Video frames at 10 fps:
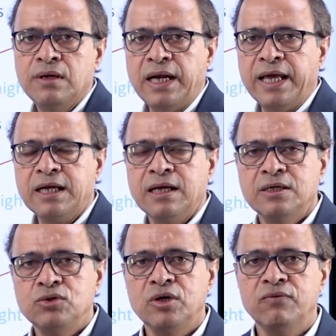like
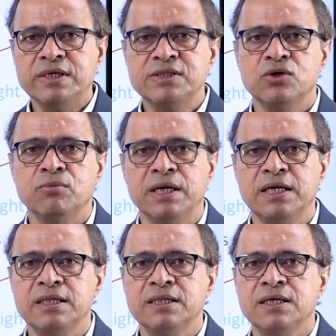you invest your
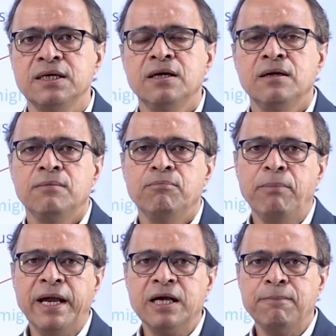money in the
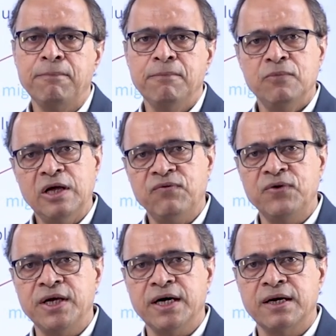bank
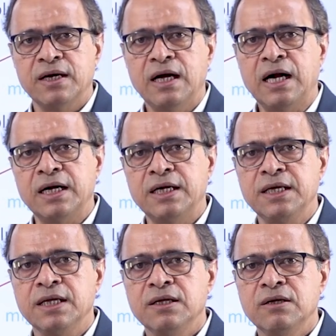FDR, RD,
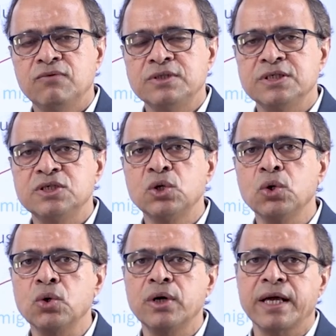which is
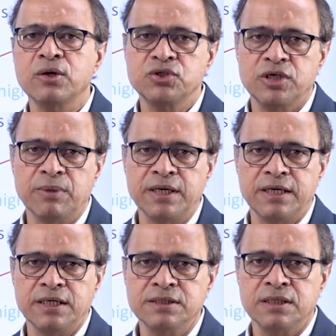non-negotiable in
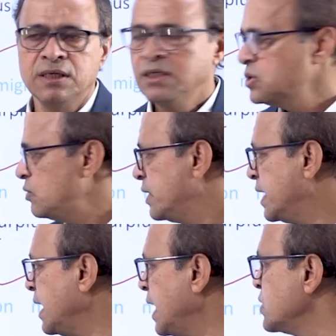nature. So we
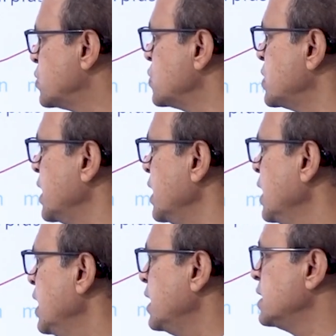can also
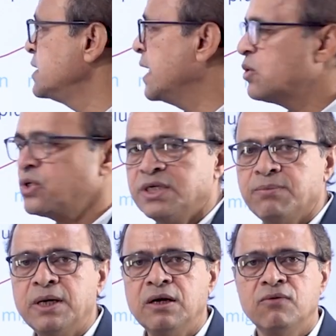say it is
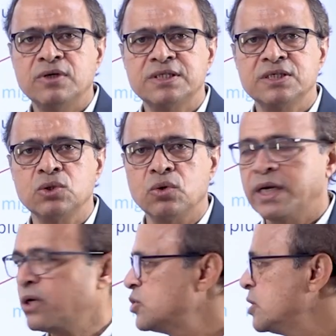negotiable versus
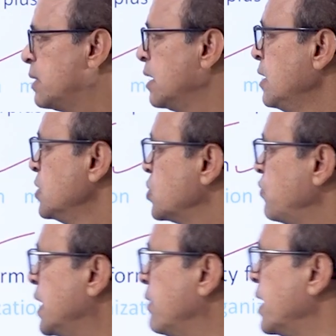non-negotiable. So
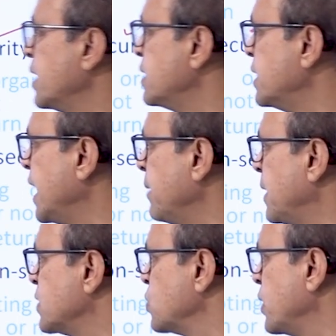we have another type
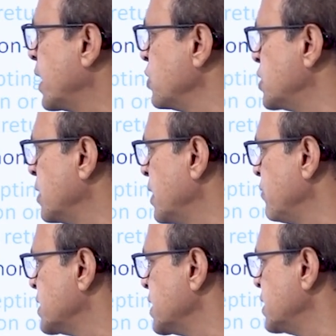also, negotiable
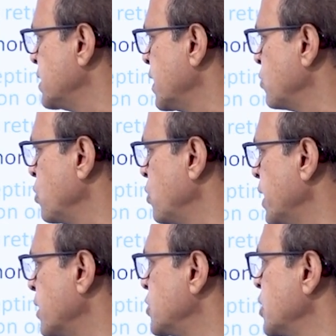versus
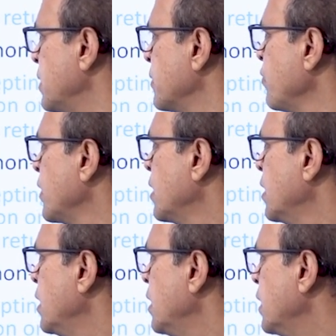non-negotiable.
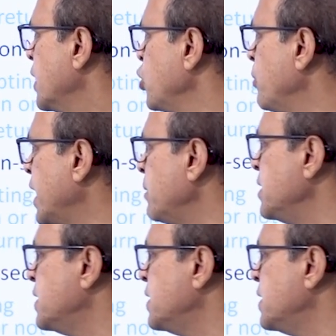Now you might be